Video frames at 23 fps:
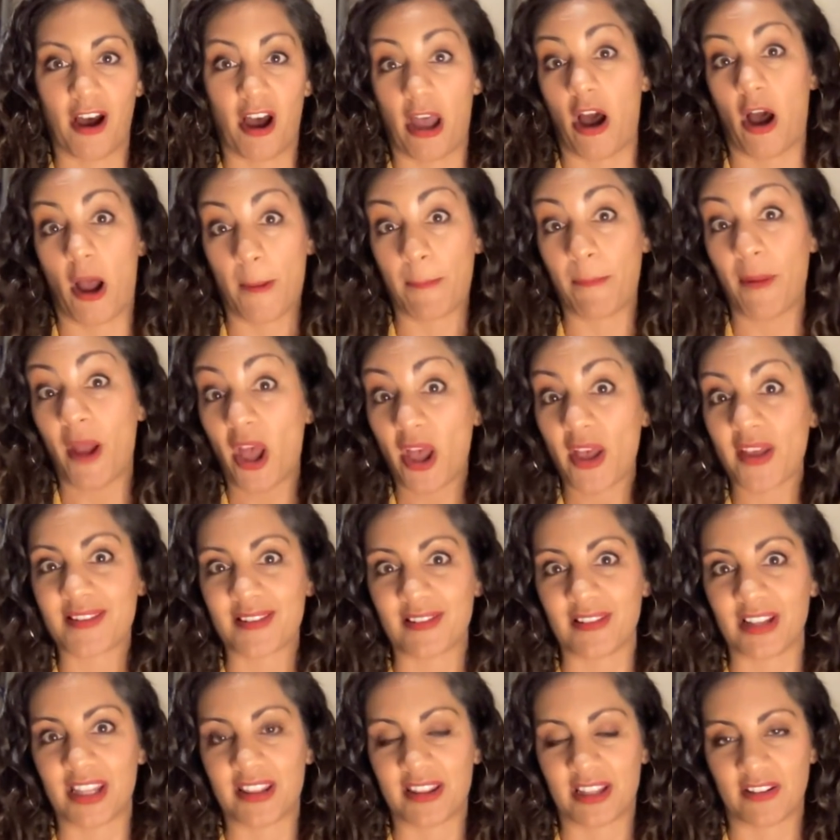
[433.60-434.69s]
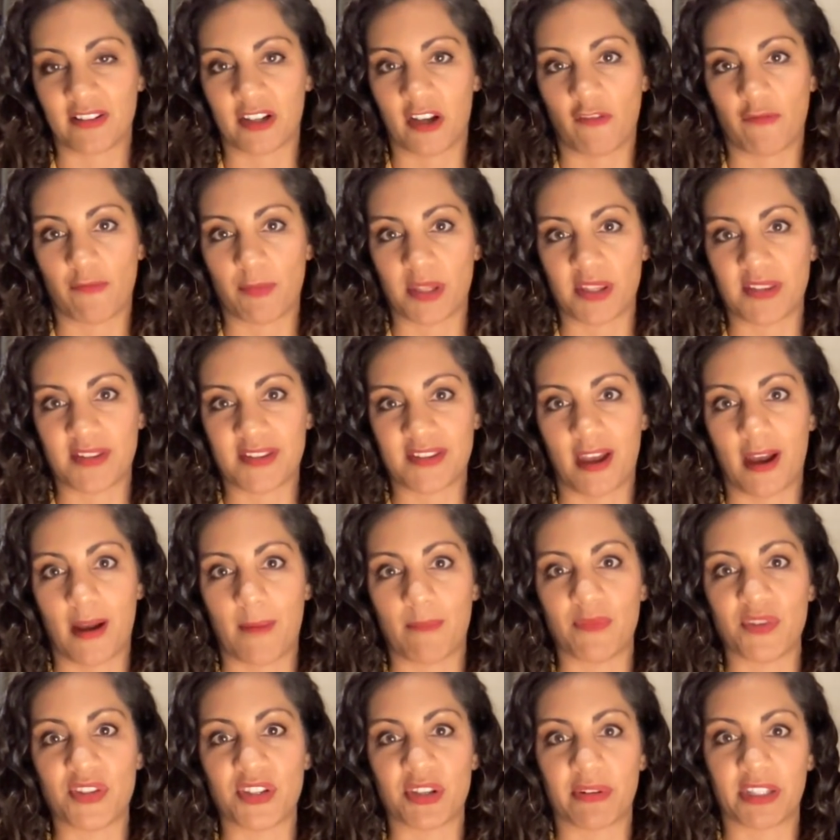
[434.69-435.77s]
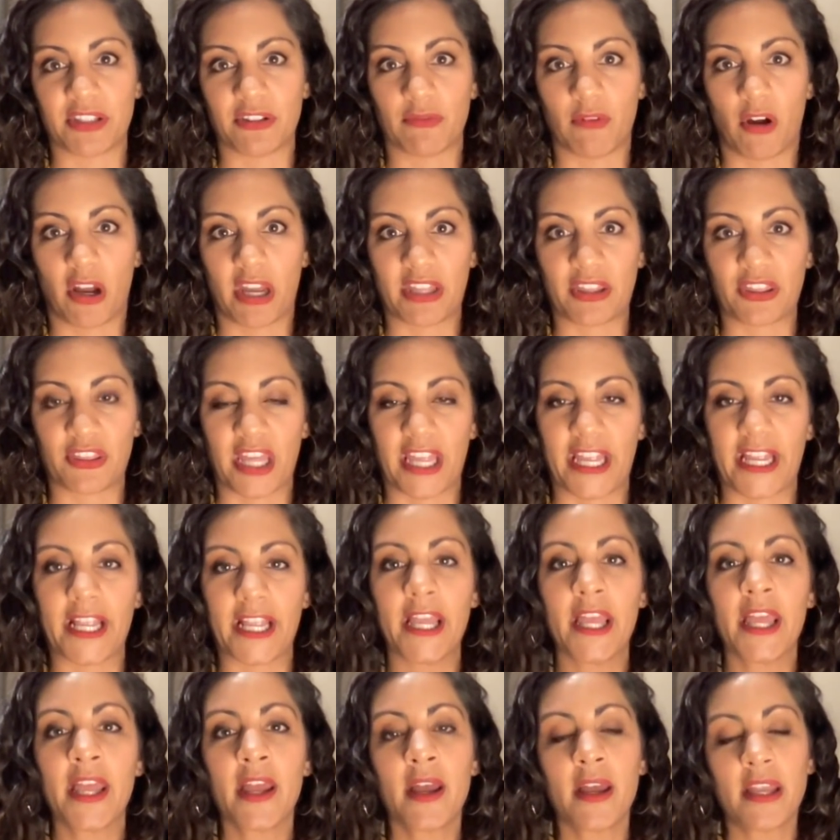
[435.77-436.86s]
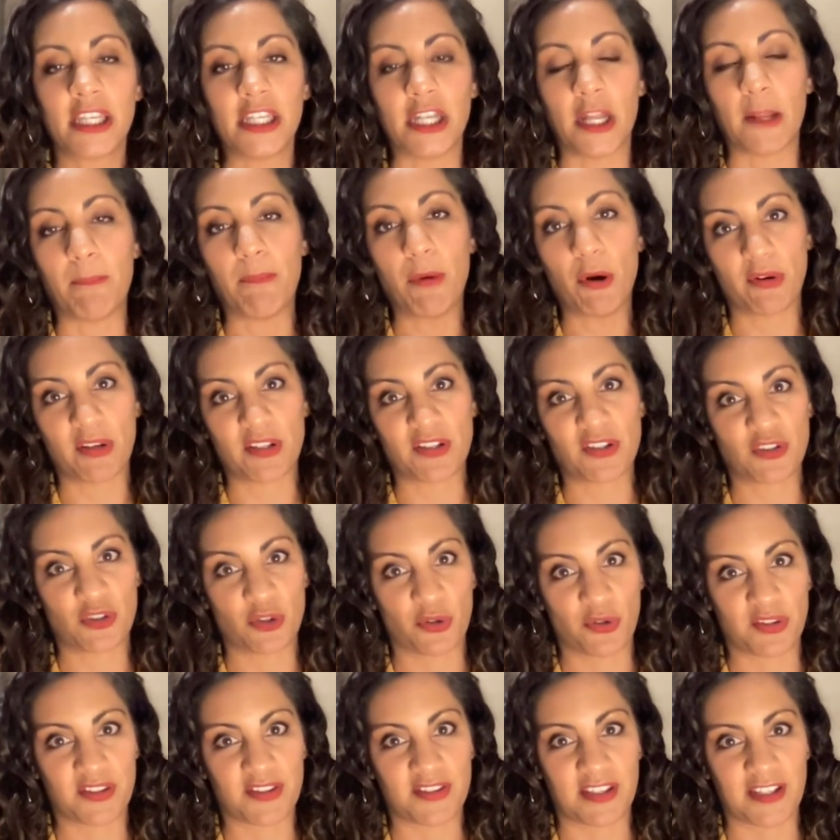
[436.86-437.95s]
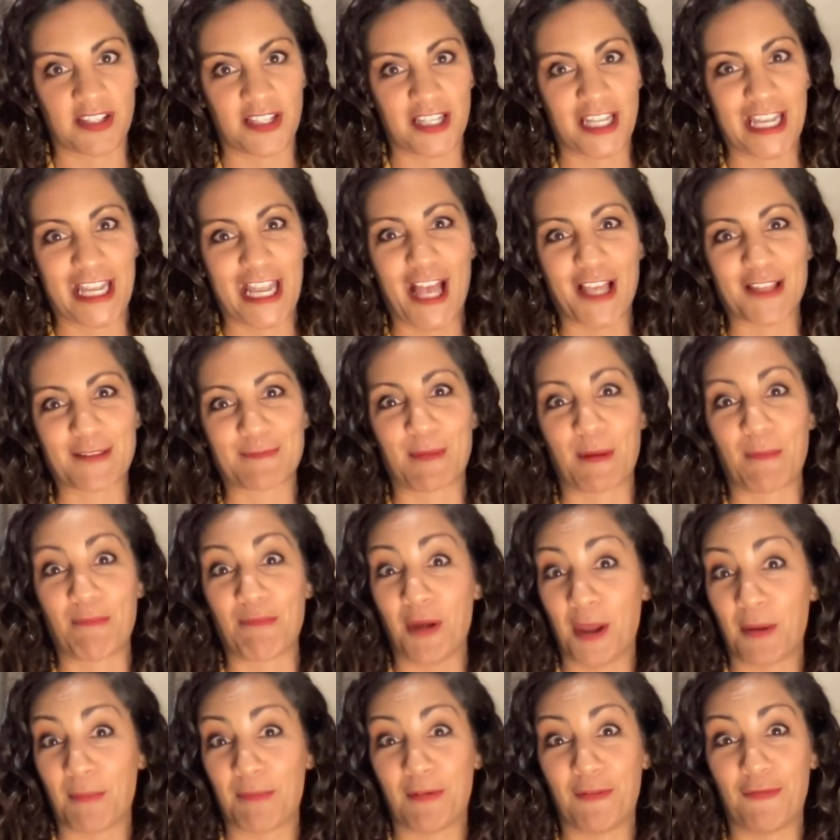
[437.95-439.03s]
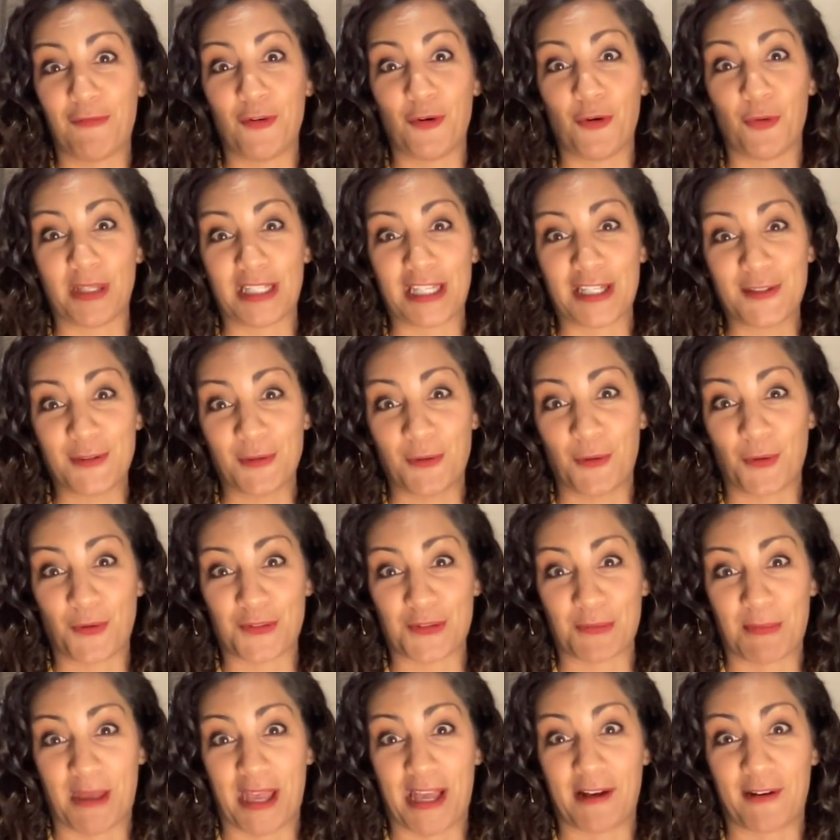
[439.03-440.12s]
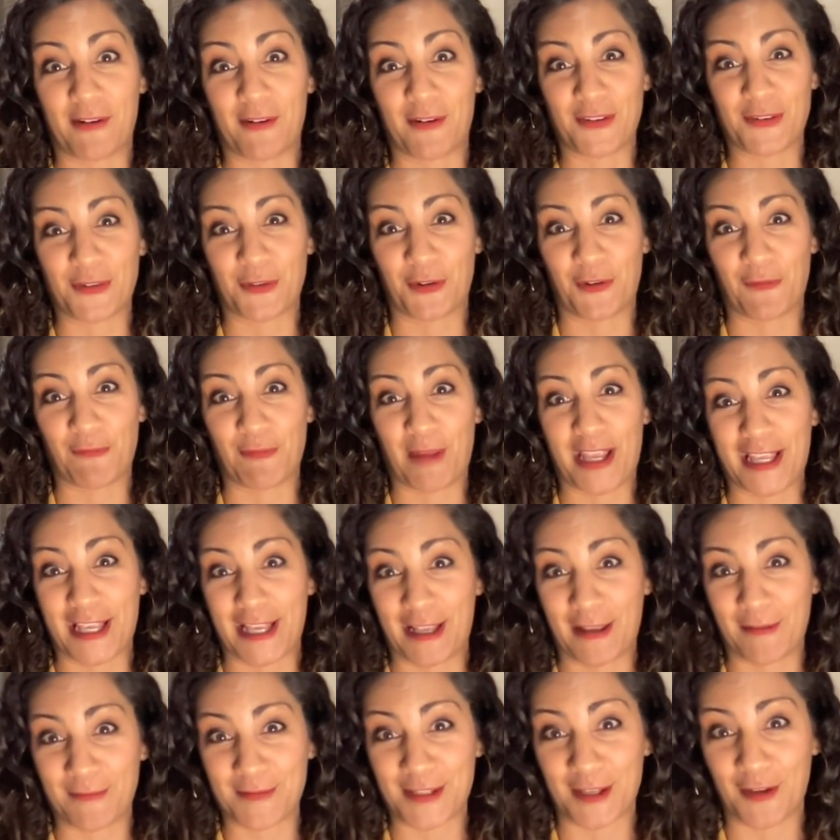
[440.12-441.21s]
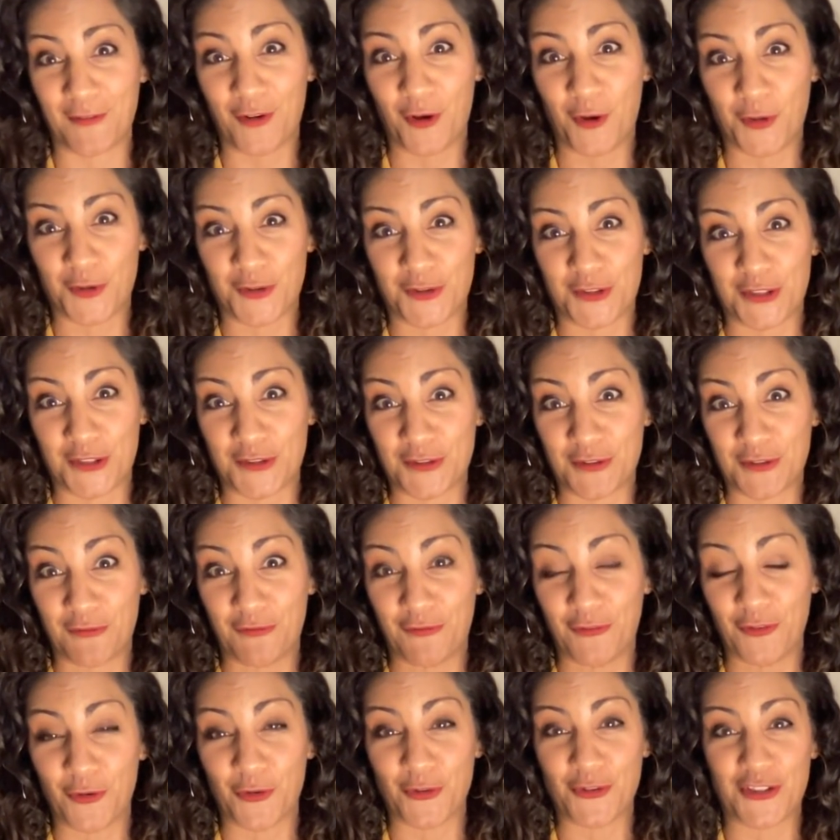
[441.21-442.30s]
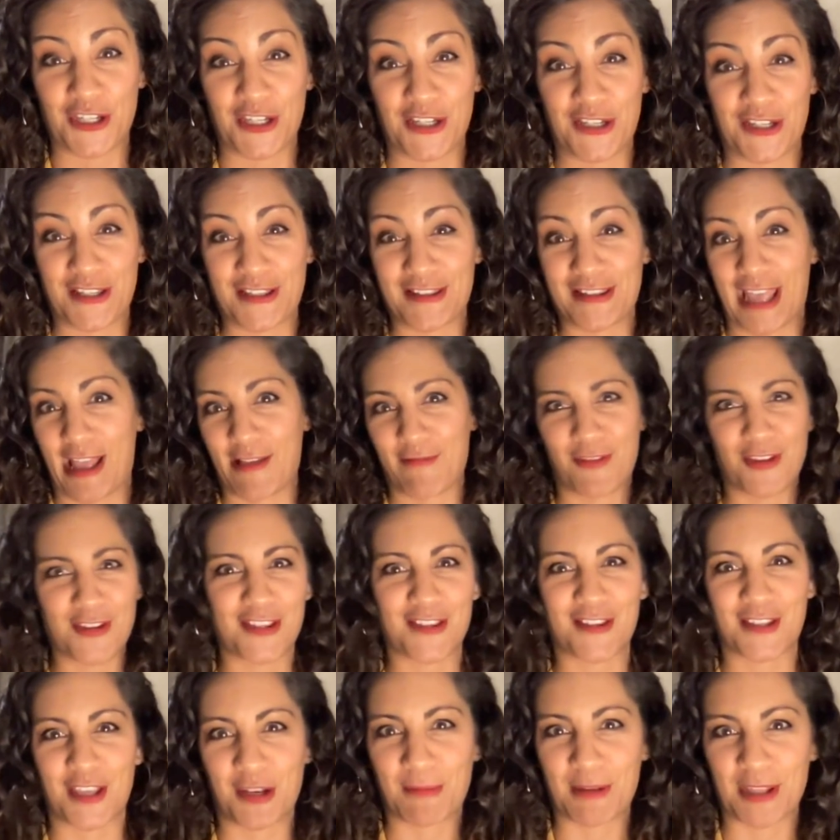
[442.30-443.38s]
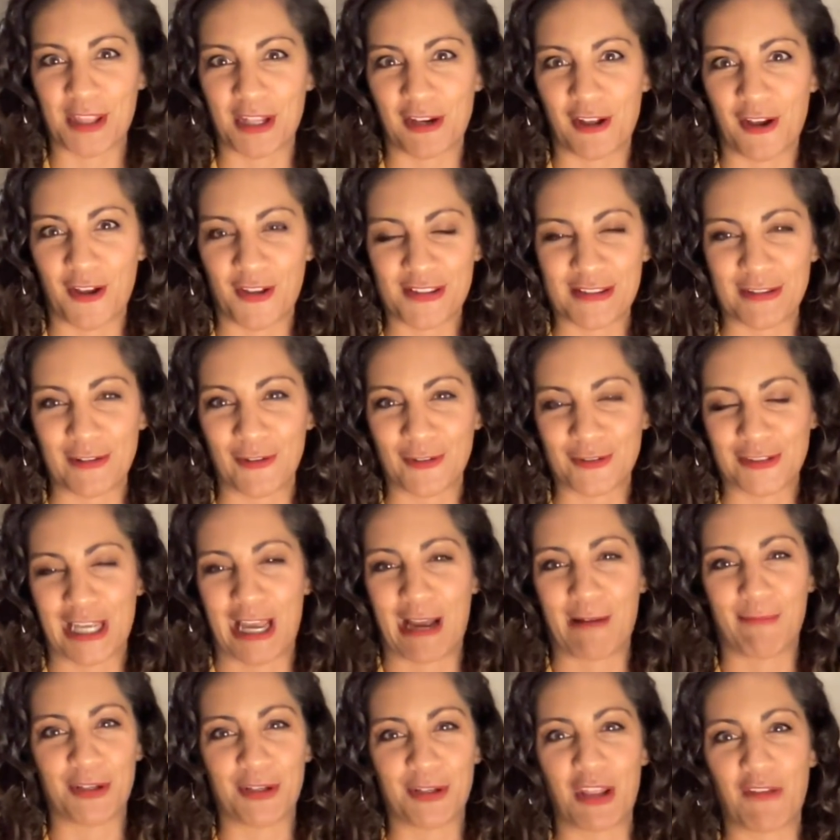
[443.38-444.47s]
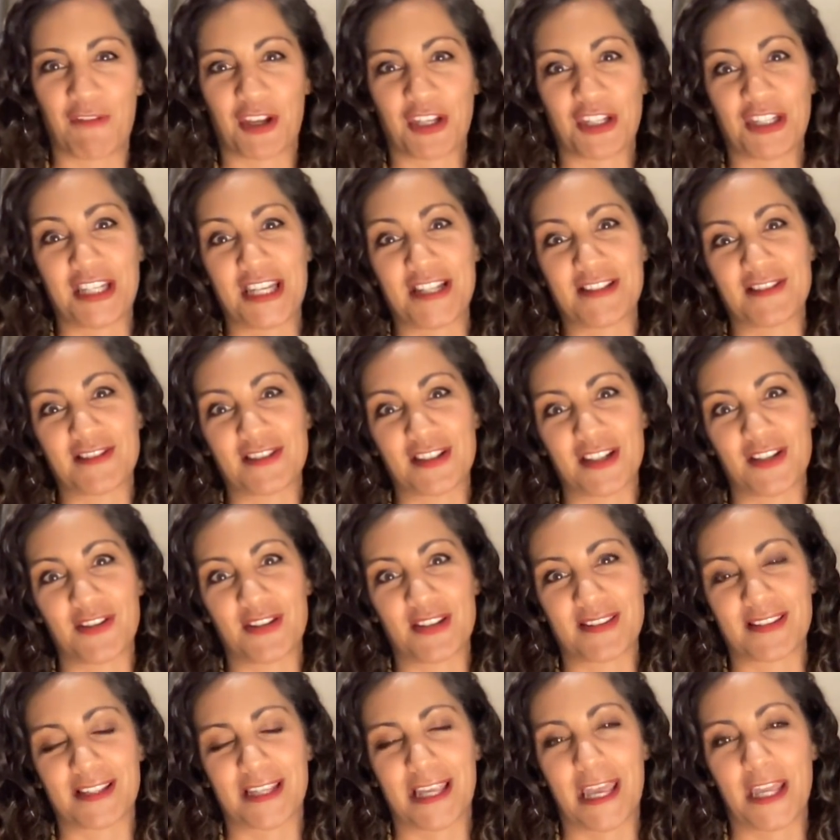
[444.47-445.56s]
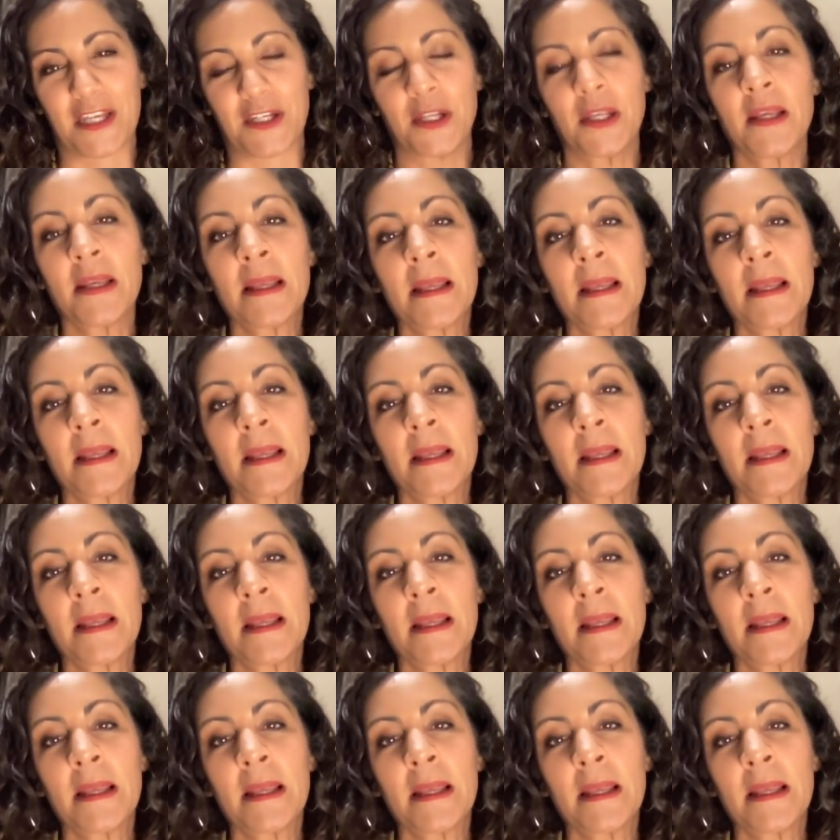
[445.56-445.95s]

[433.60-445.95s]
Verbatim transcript: I personally think the government's doing the right thing. You know, Boris Johnson, he has been burned before when he talks about sort of making himself a hostage to fortune and saying, this is going to be the last lockdown, we're never going to need to do this again.